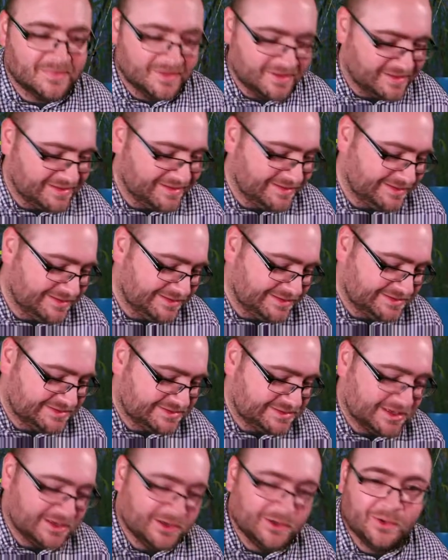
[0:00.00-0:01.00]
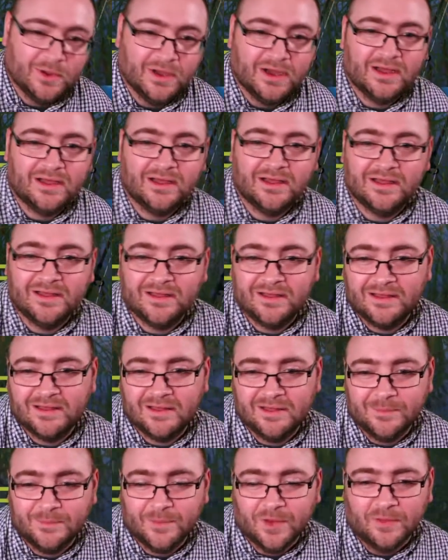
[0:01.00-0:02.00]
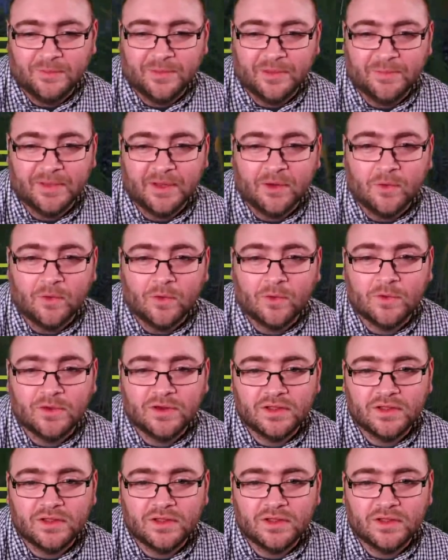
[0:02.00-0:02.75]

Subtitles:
it might be a bit awkward.